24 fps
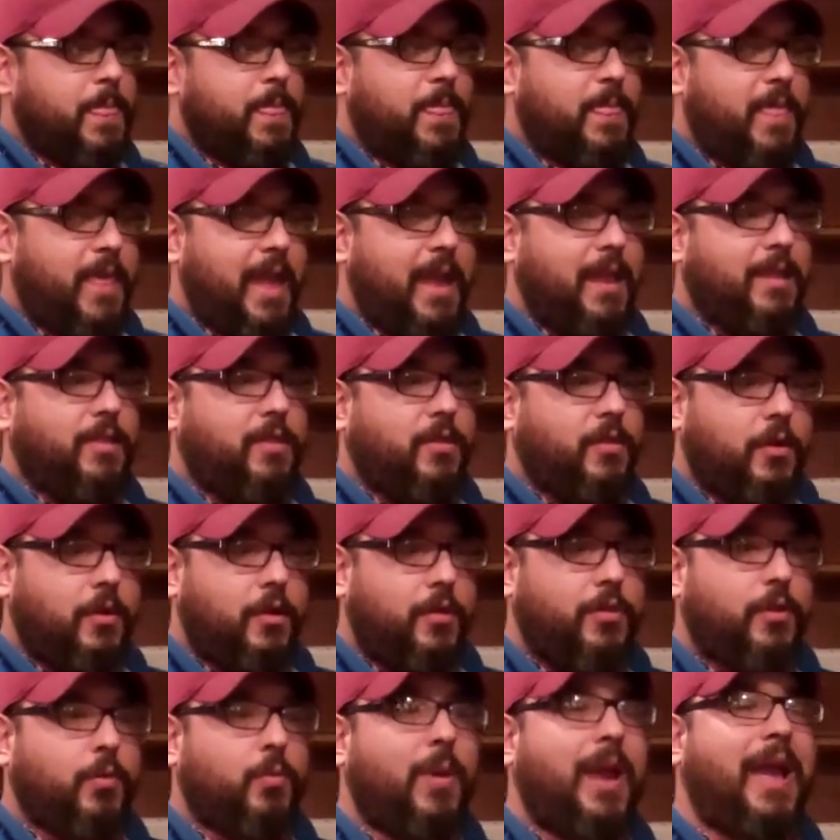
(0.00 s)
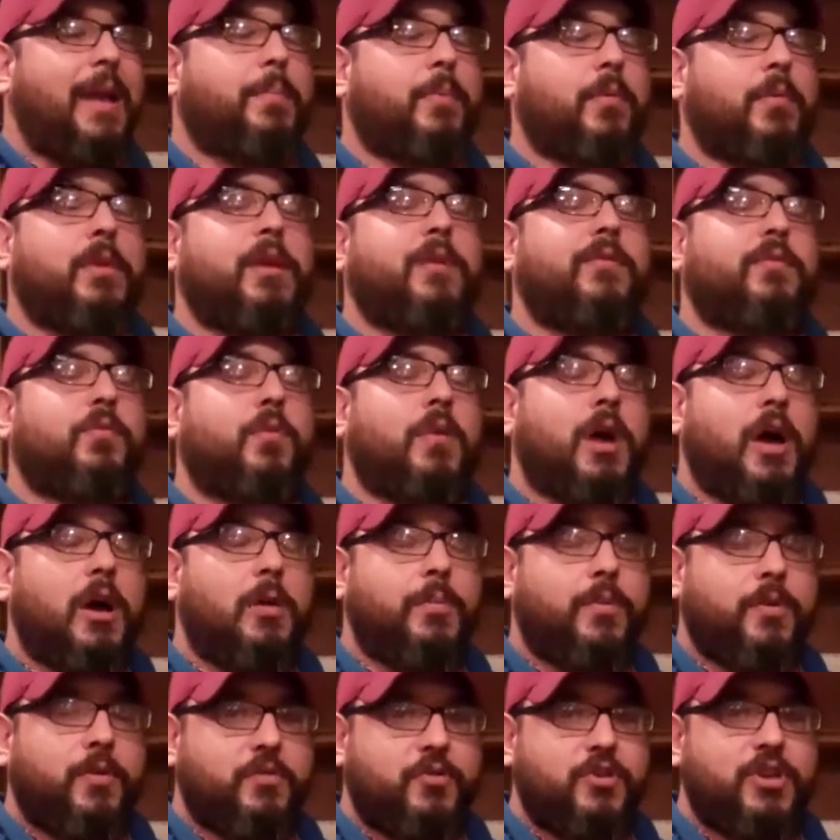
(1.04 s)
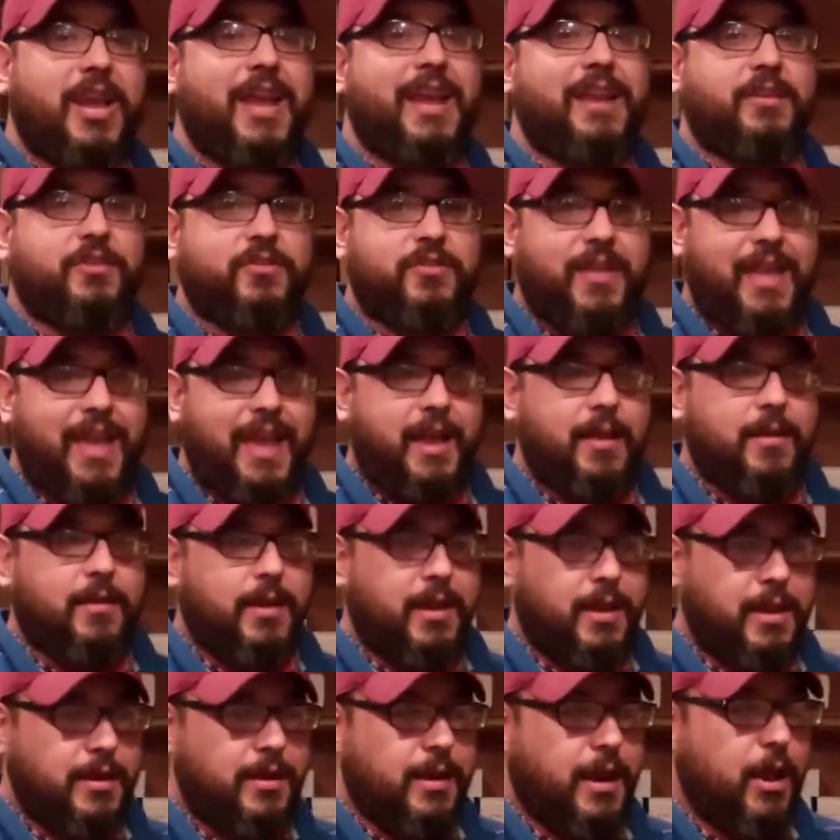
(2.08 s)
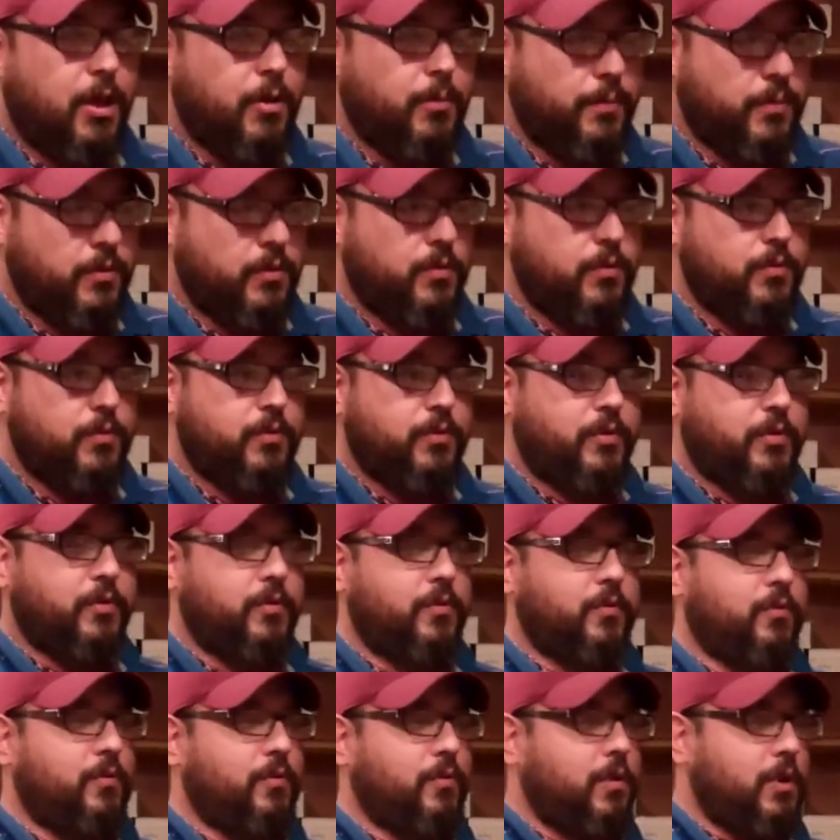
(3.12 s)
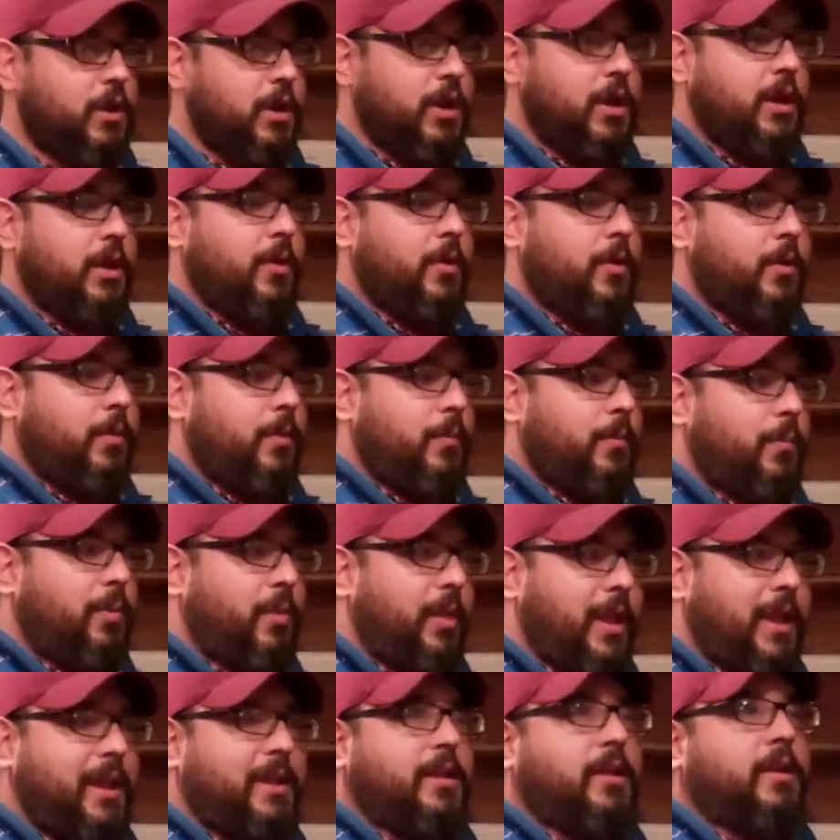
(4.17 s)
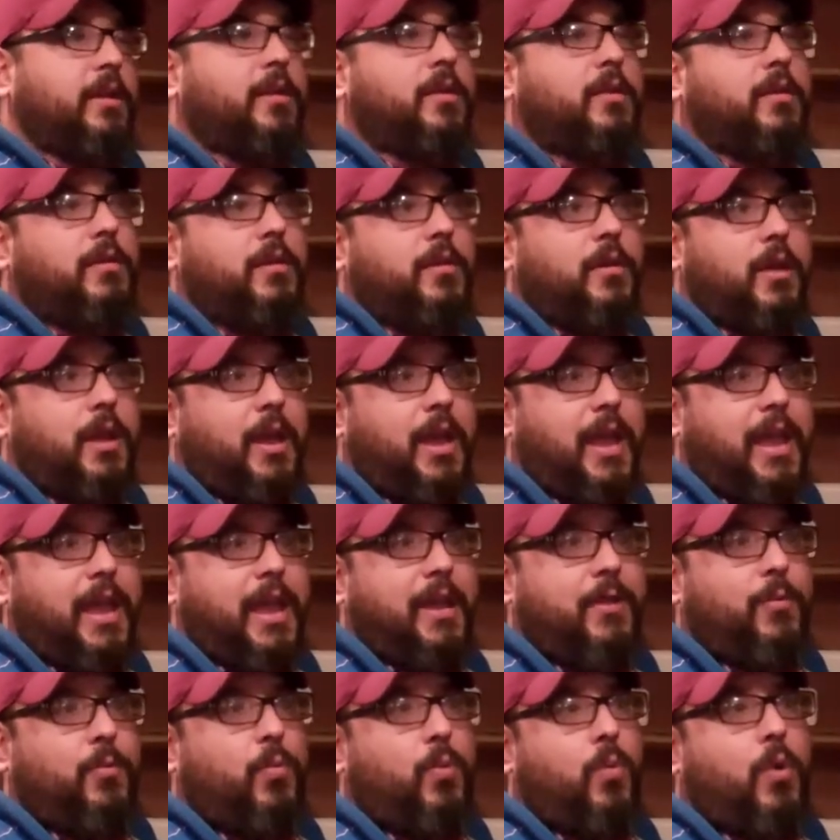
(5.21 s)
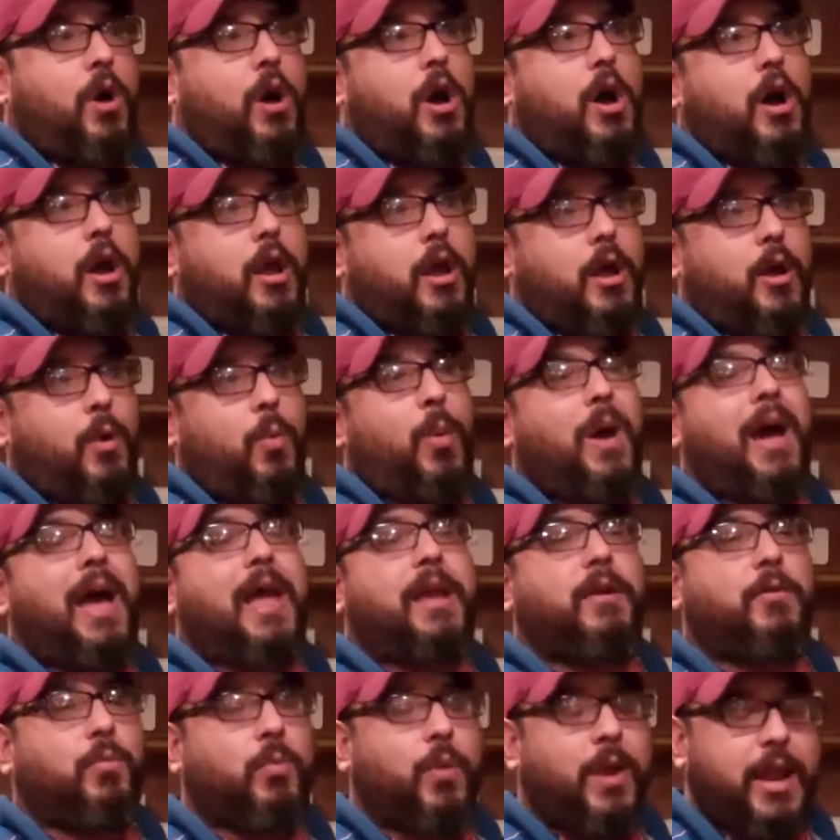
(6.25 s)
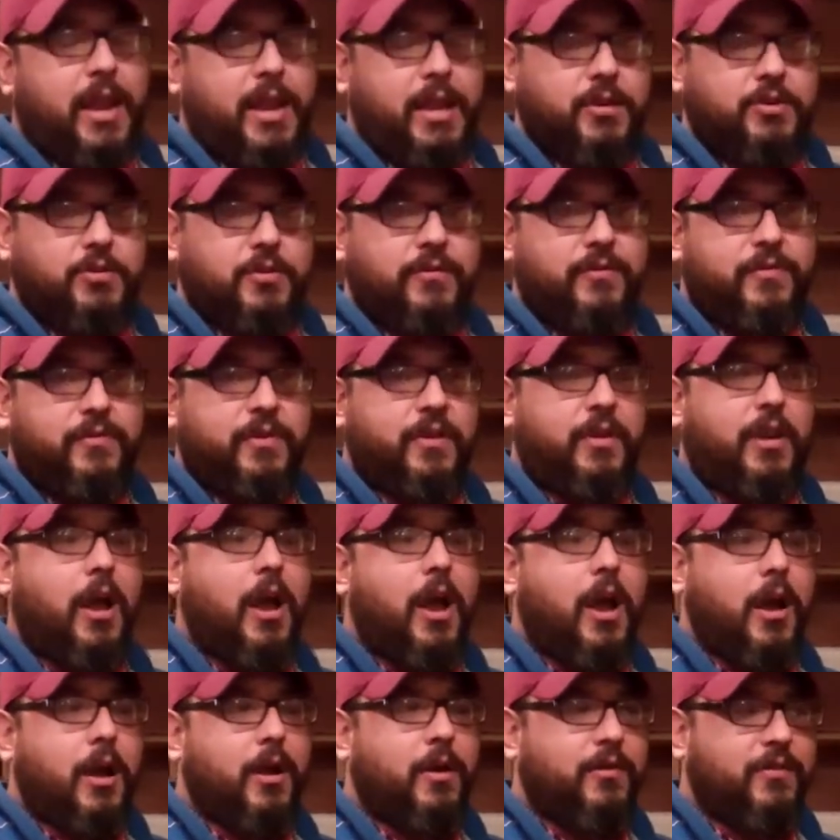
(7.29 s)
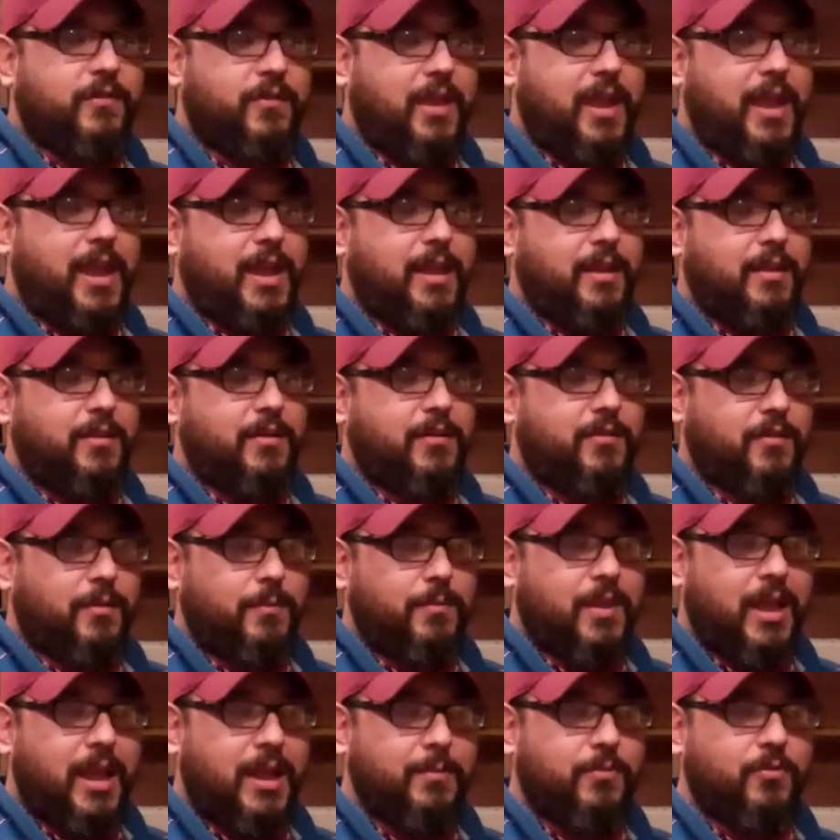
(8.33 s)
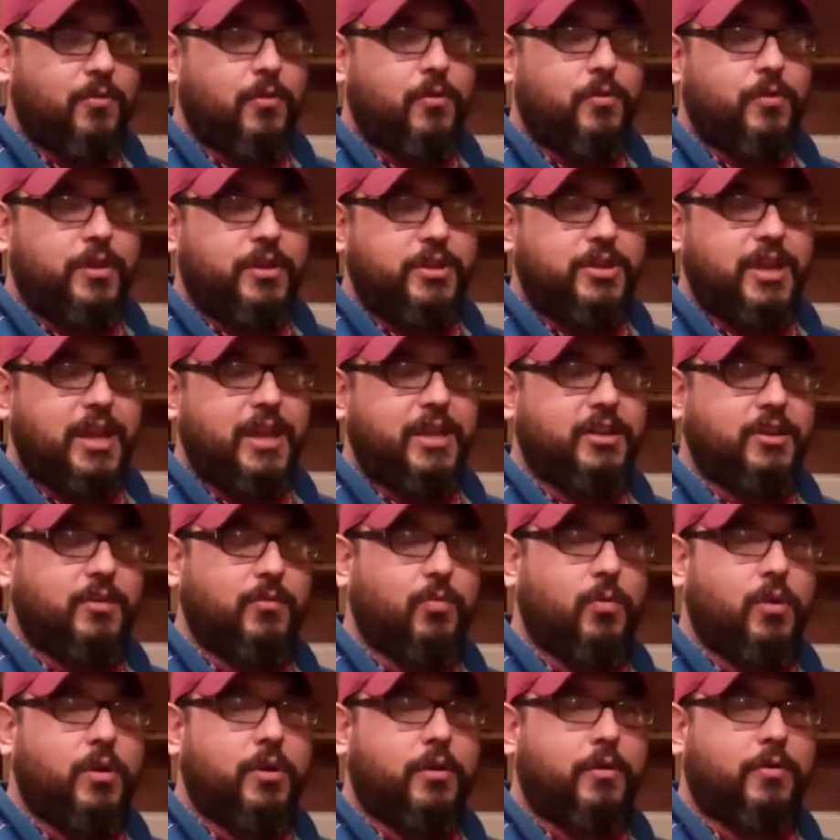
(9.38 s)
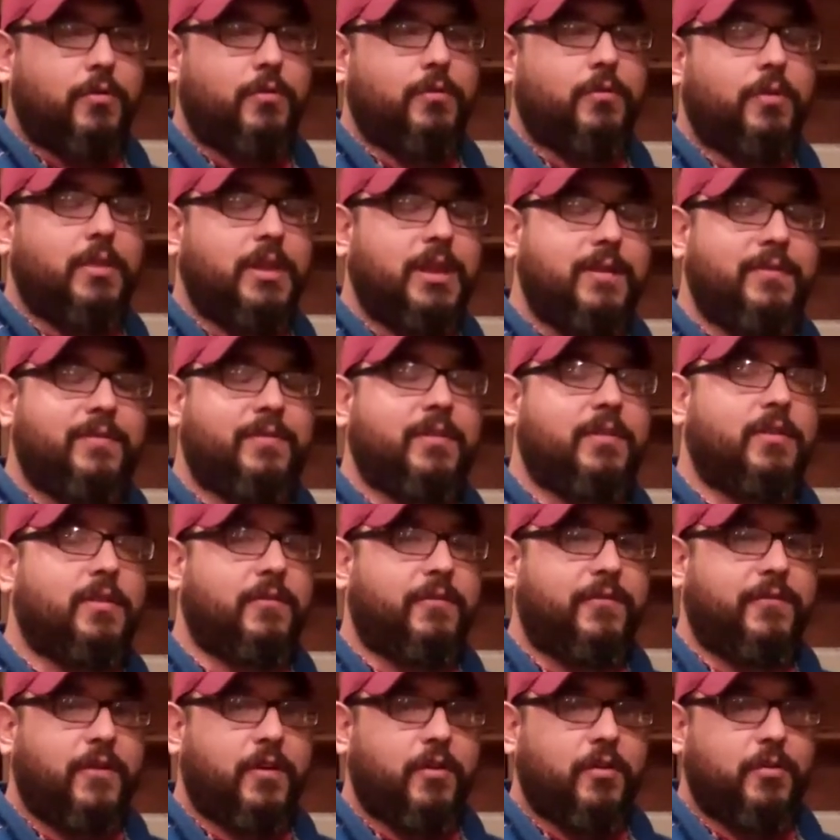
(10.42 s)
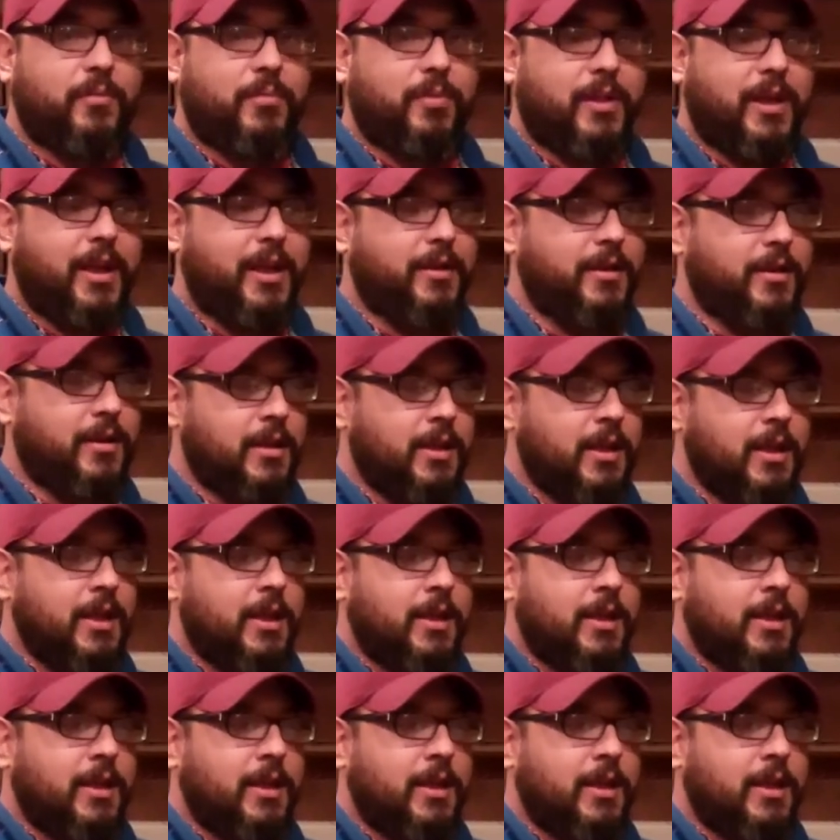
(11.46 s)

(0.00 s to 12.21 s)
That the wrap reliefs will help you change that and help you to blend a wide range of cigars, and sometimes only changing one or two leaves in the filler blend,